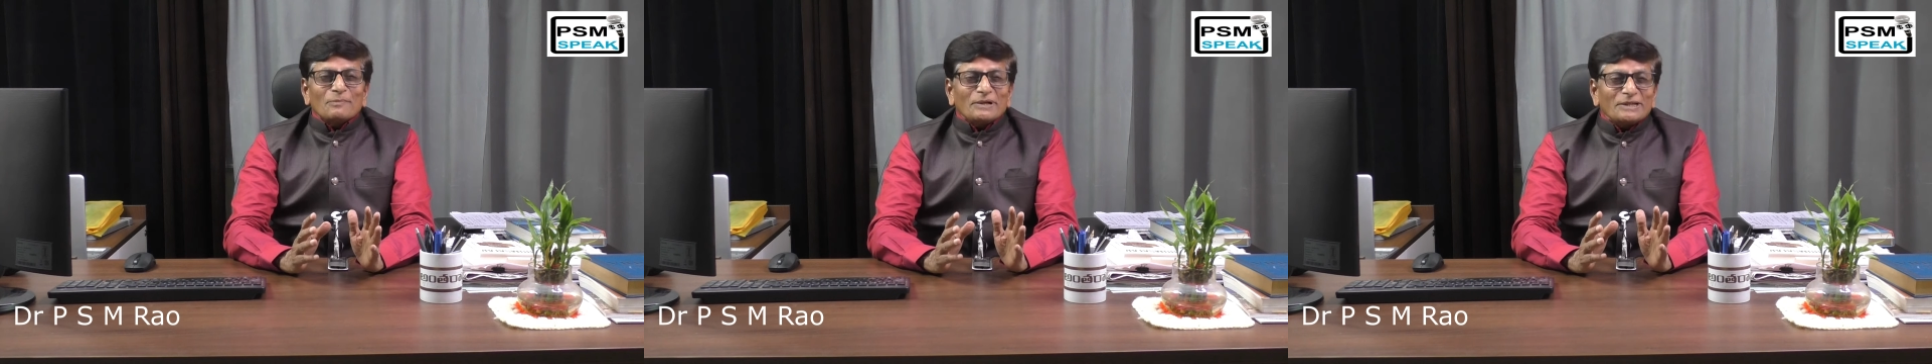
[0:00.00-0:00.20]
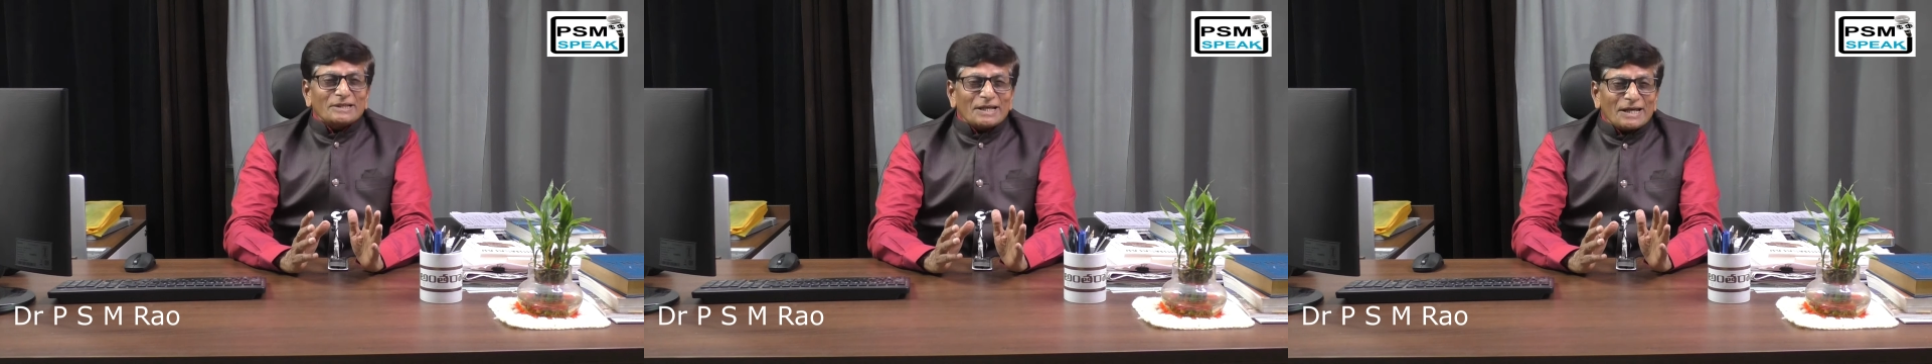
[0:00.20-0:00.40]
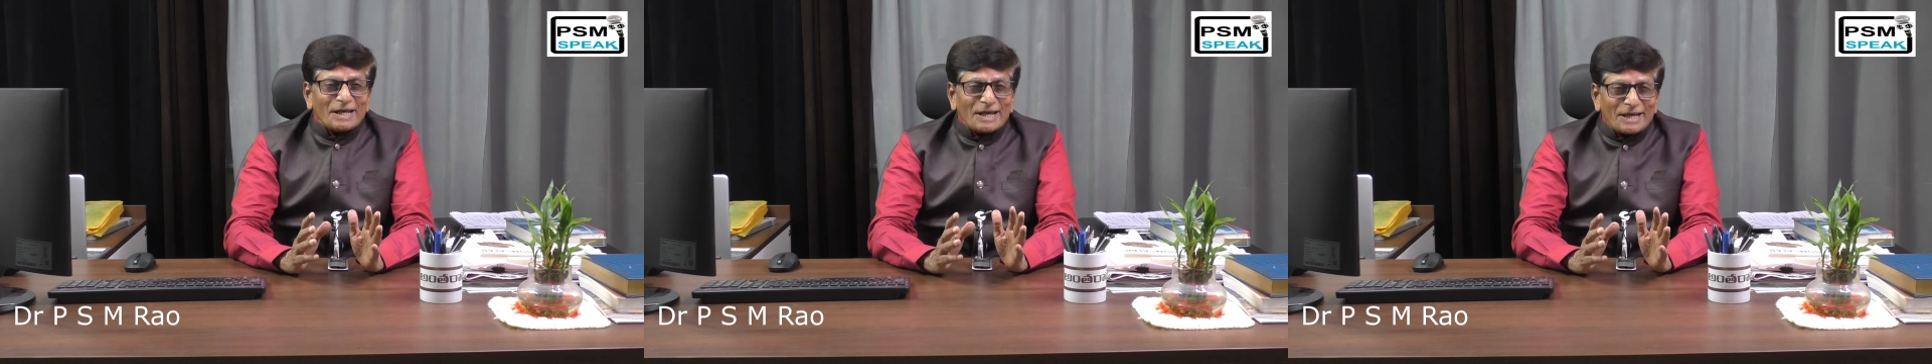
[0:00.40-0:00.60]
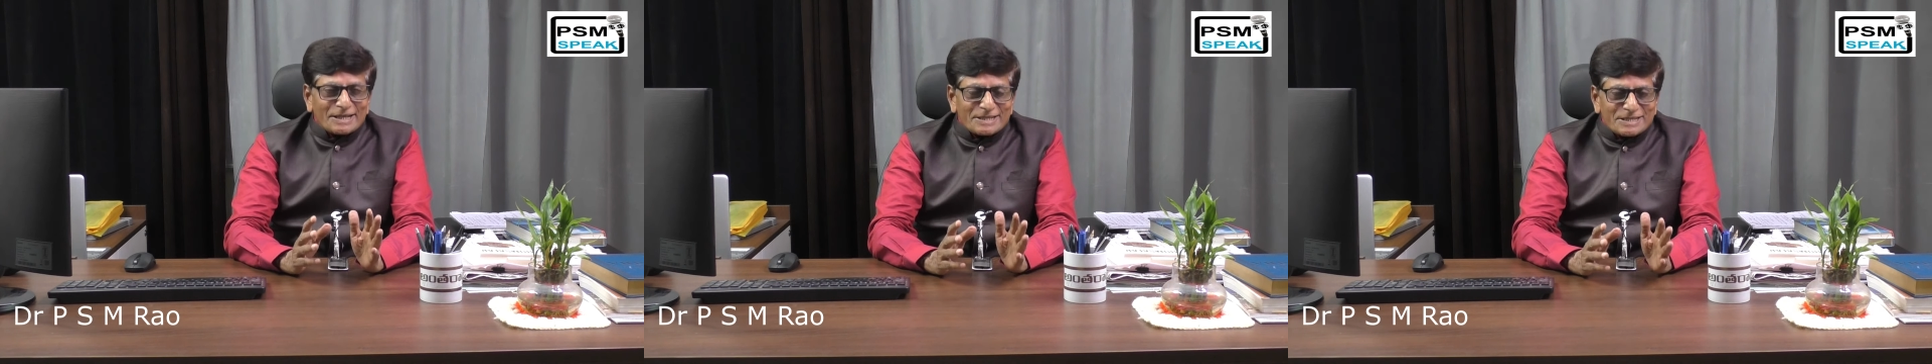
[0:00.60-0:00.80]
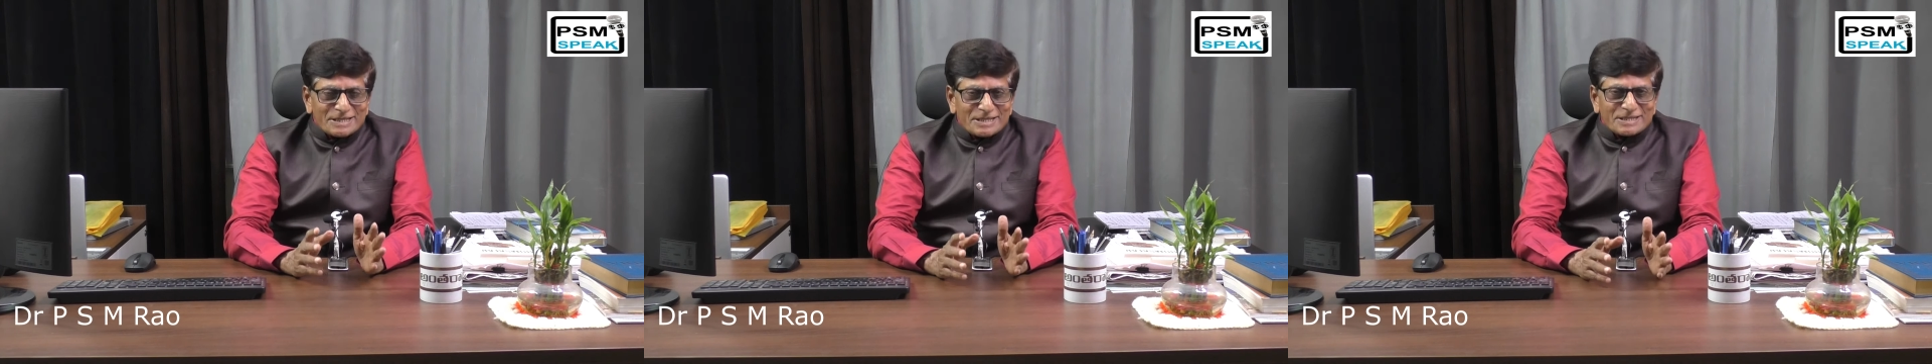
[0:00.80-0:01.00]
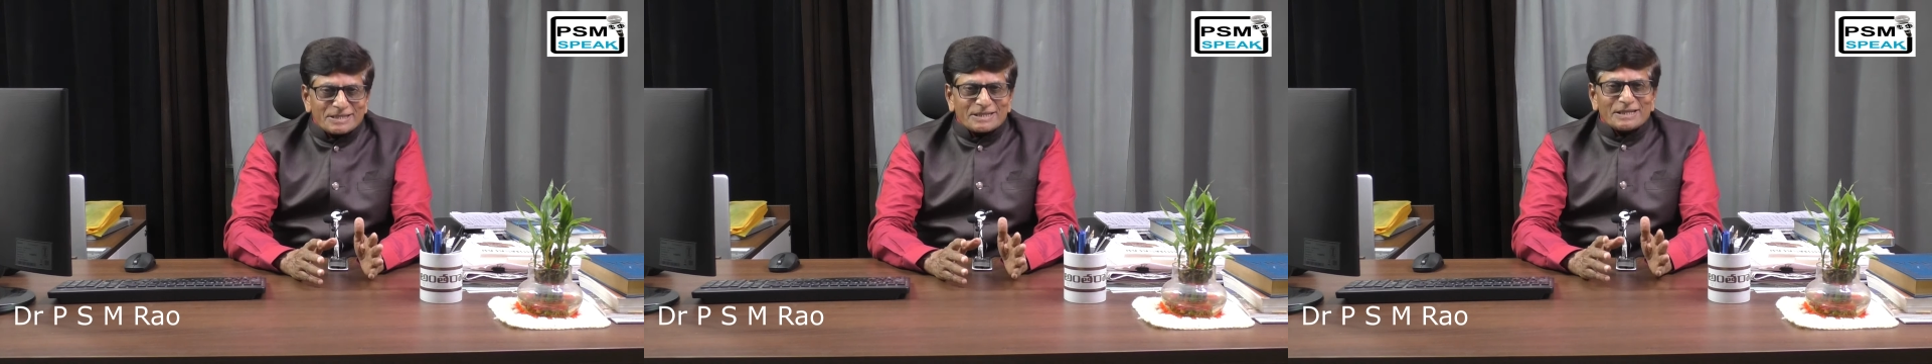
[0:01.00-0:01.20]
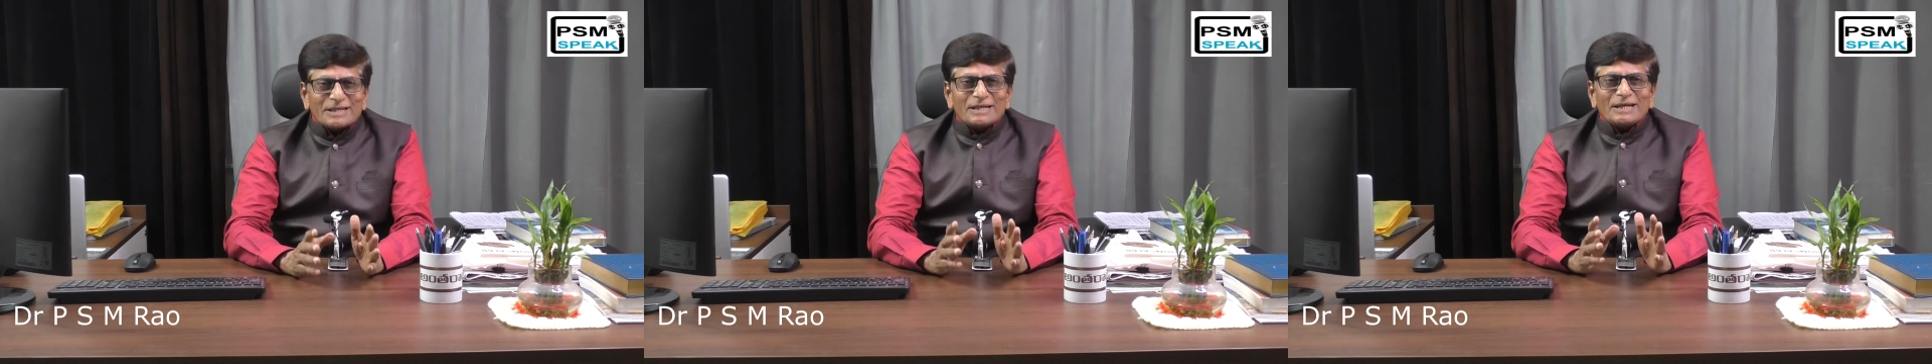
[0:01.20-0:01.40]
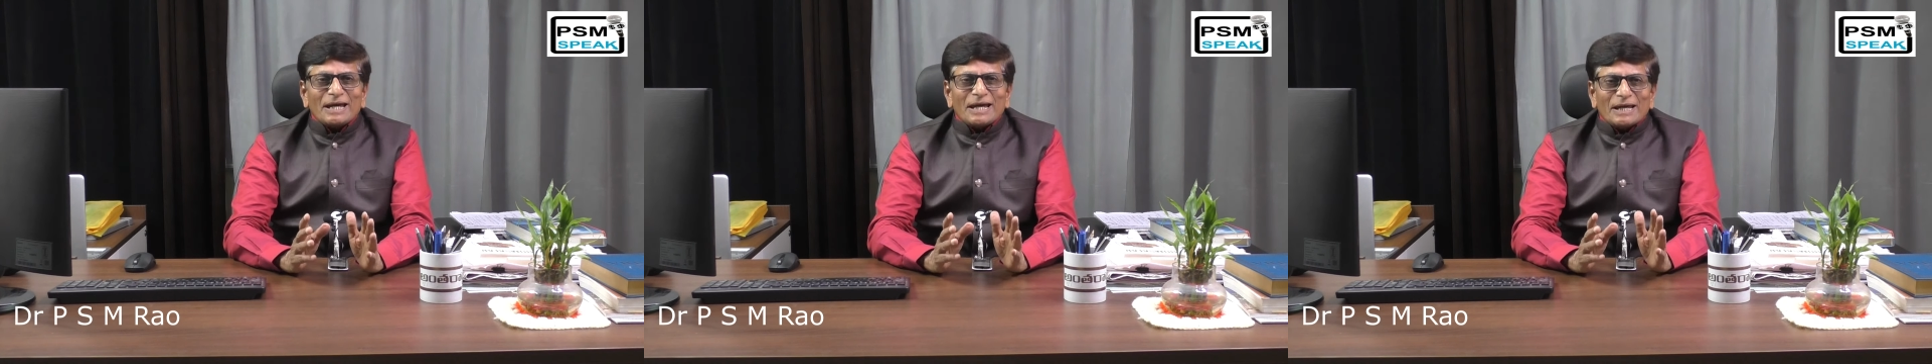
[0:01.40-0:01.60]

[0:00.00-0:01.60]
But the existing